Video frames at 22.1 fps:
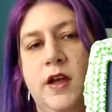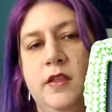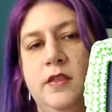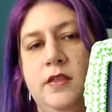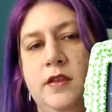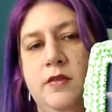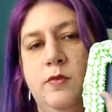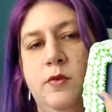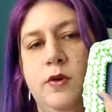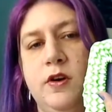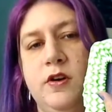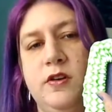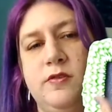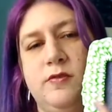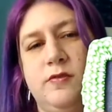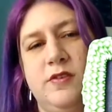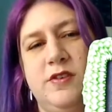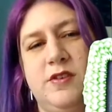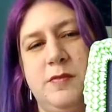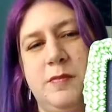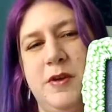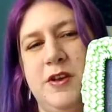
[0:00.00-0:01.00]
The words were
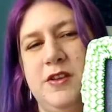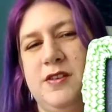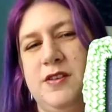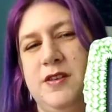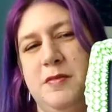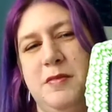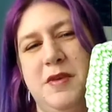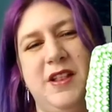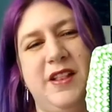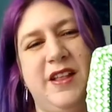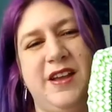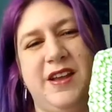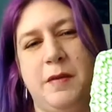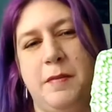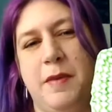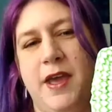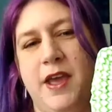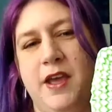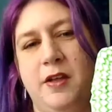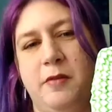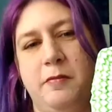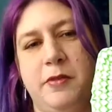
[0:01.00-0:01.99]
supposed to be like a
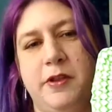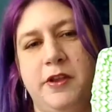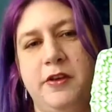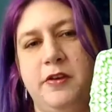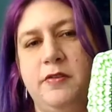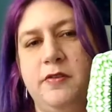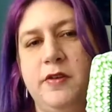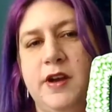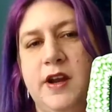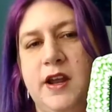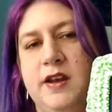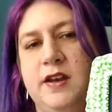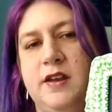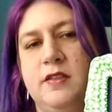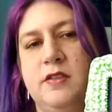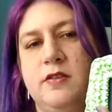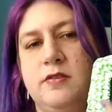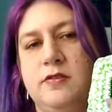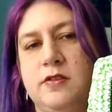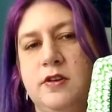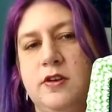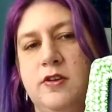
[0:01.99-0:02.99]
pale blue, and I did
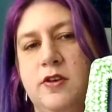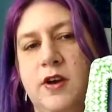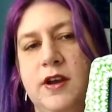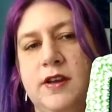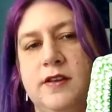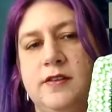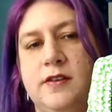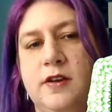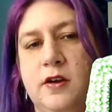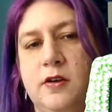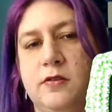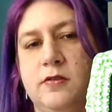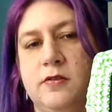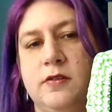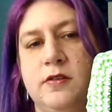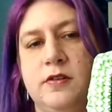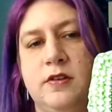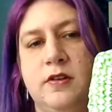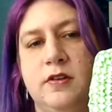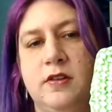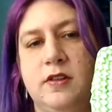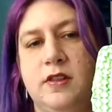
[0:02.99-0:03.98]
those in Greystone
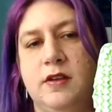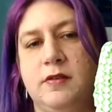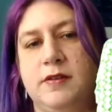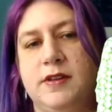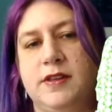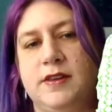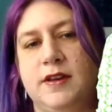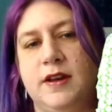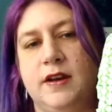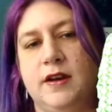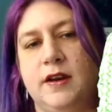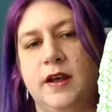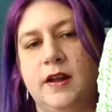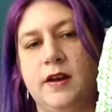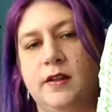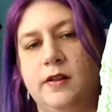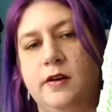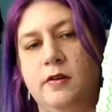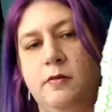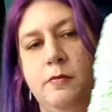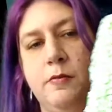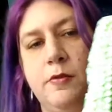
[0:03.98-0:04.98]
so that they would stand out a
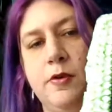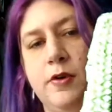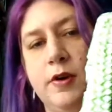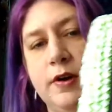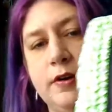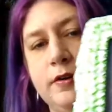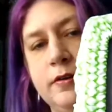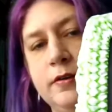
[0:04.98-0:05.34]
little more.